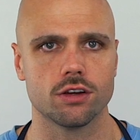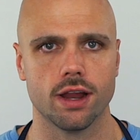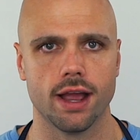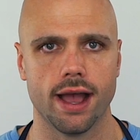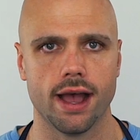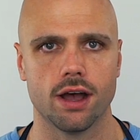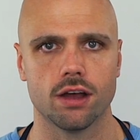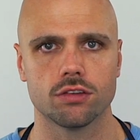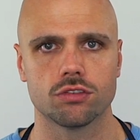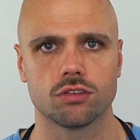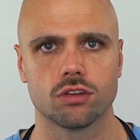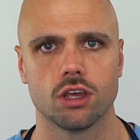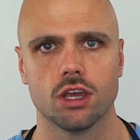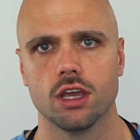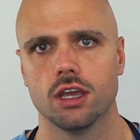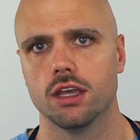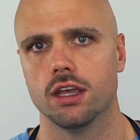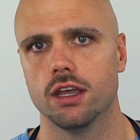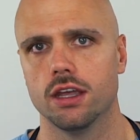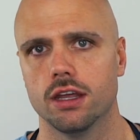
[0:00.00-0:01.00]
your house
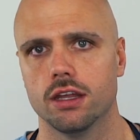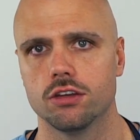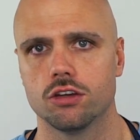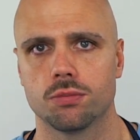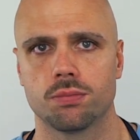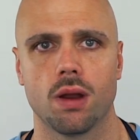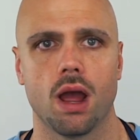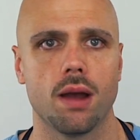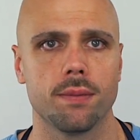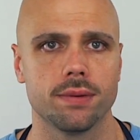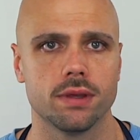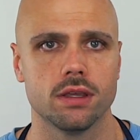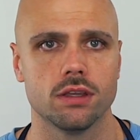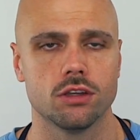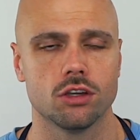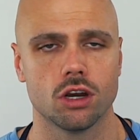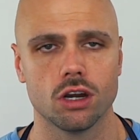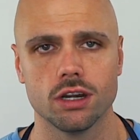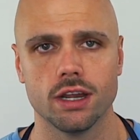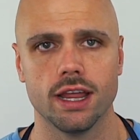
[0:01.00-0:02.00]
and you probably
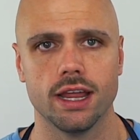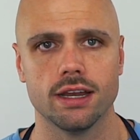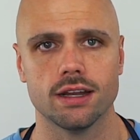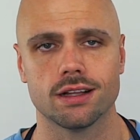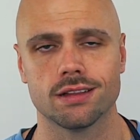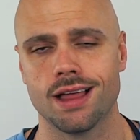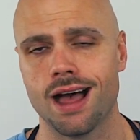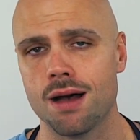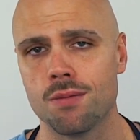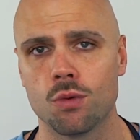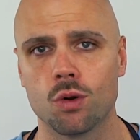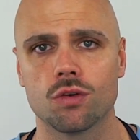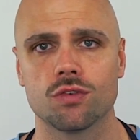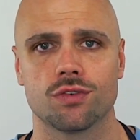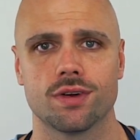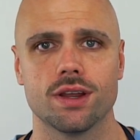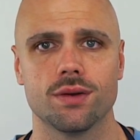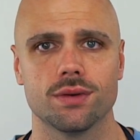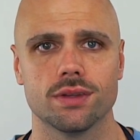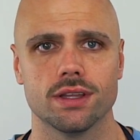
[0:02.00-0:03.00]
urinate a lot more
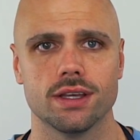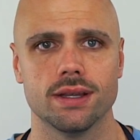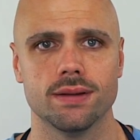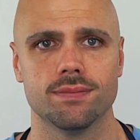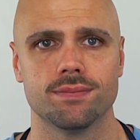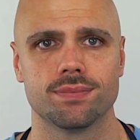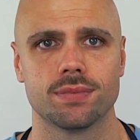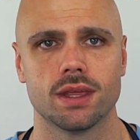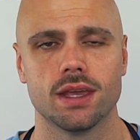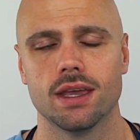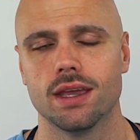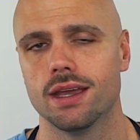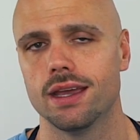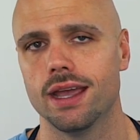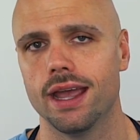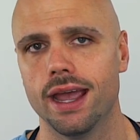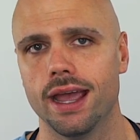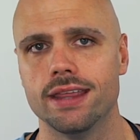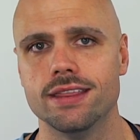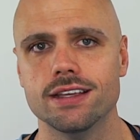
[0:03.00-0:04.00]
frequently.
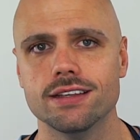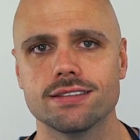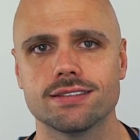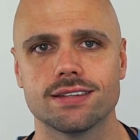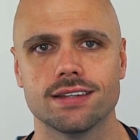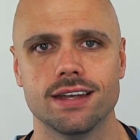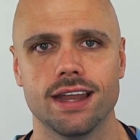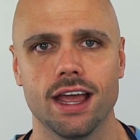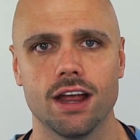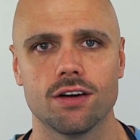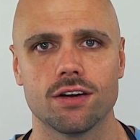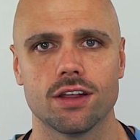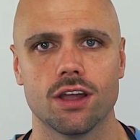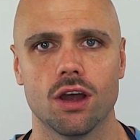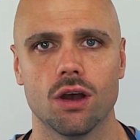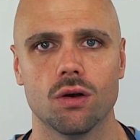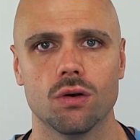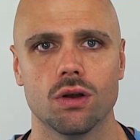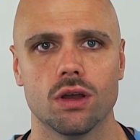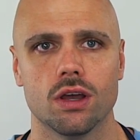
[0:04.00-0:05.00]
In this
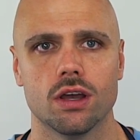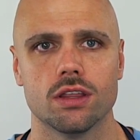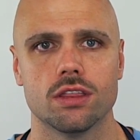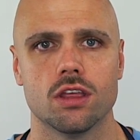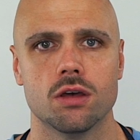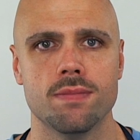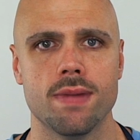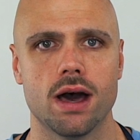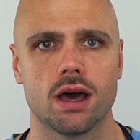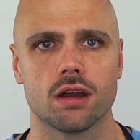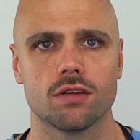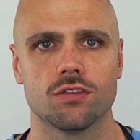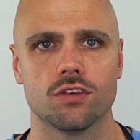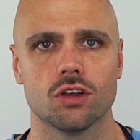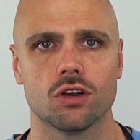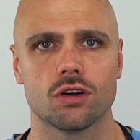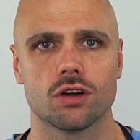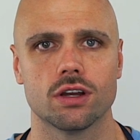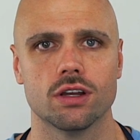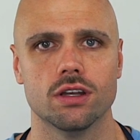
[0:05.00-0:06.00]
scenario, the amount of
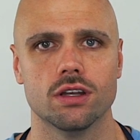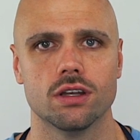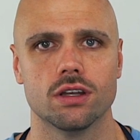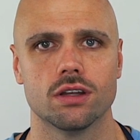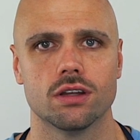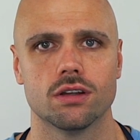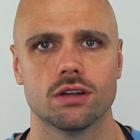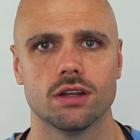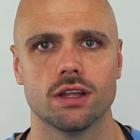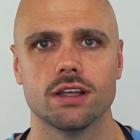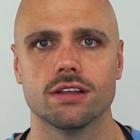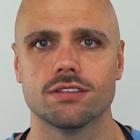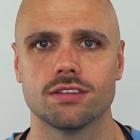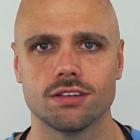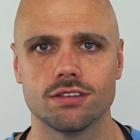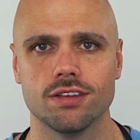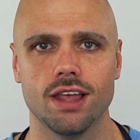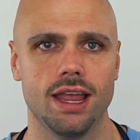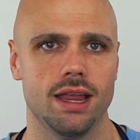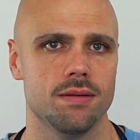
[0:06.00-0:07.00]
urine is
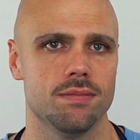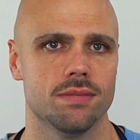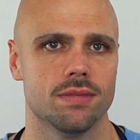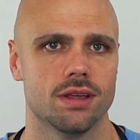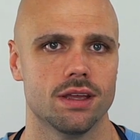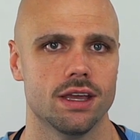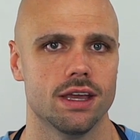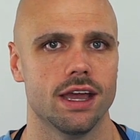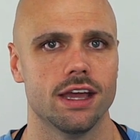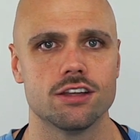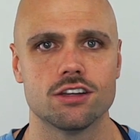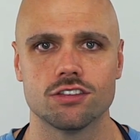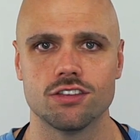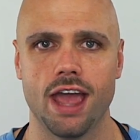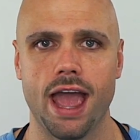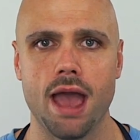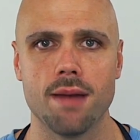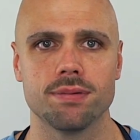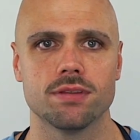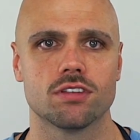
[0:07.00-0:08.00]
the same. It just
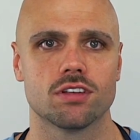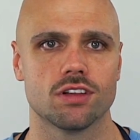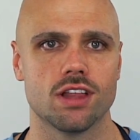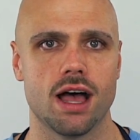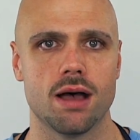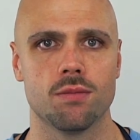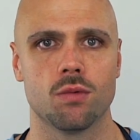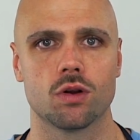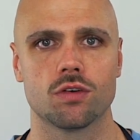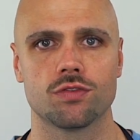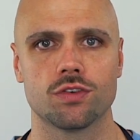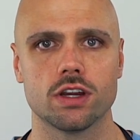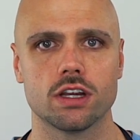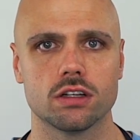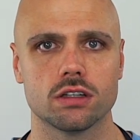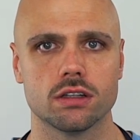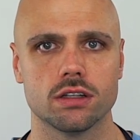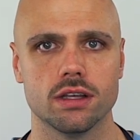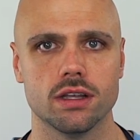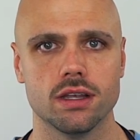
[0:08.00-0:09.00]
happens a lot more
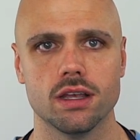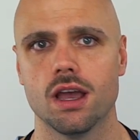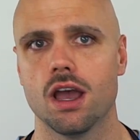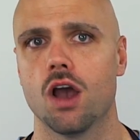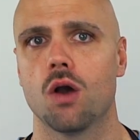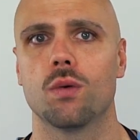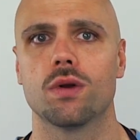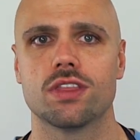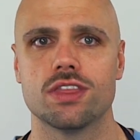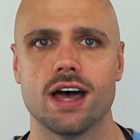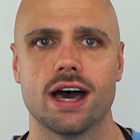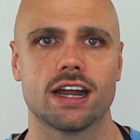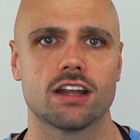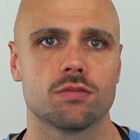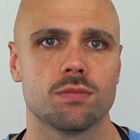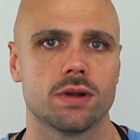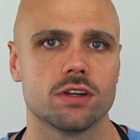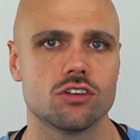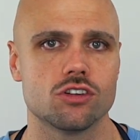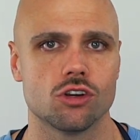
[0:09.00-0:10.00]
frequently with not
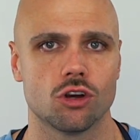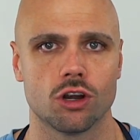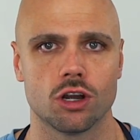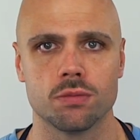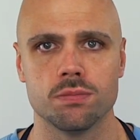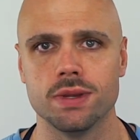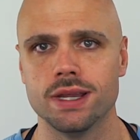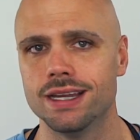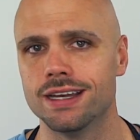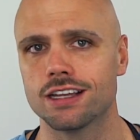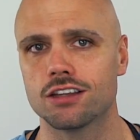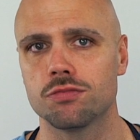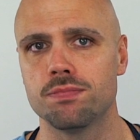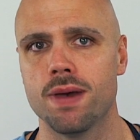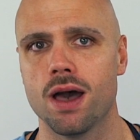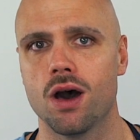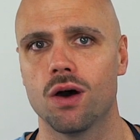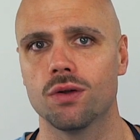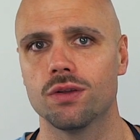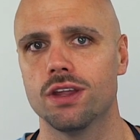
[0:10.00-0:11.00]
as much urine being
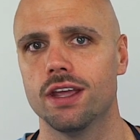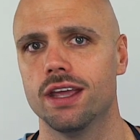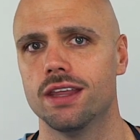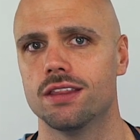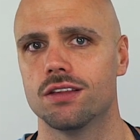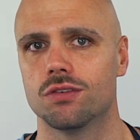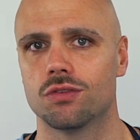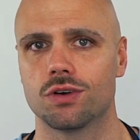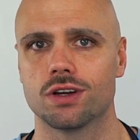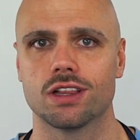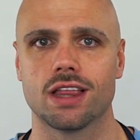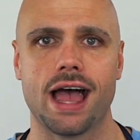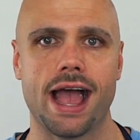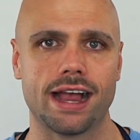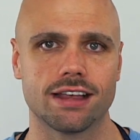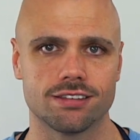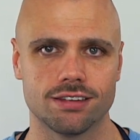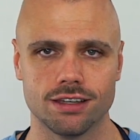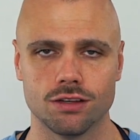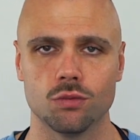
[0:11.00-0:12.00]
expelled in the
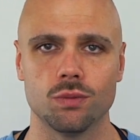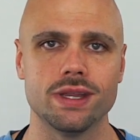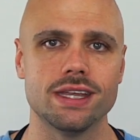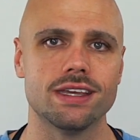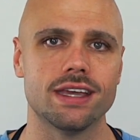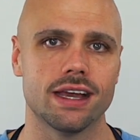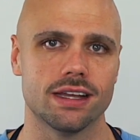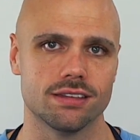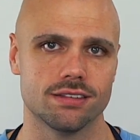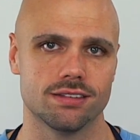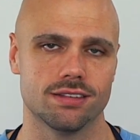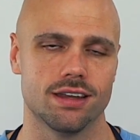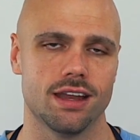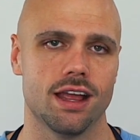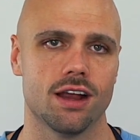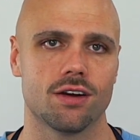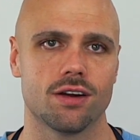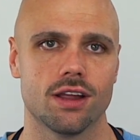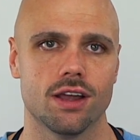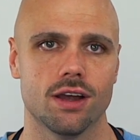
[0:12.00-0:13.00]
relaxing weekend
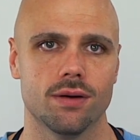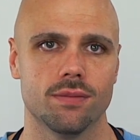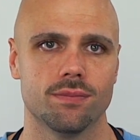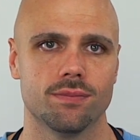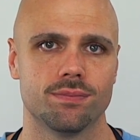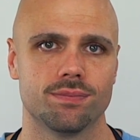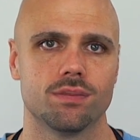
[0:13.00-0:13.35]
scenario.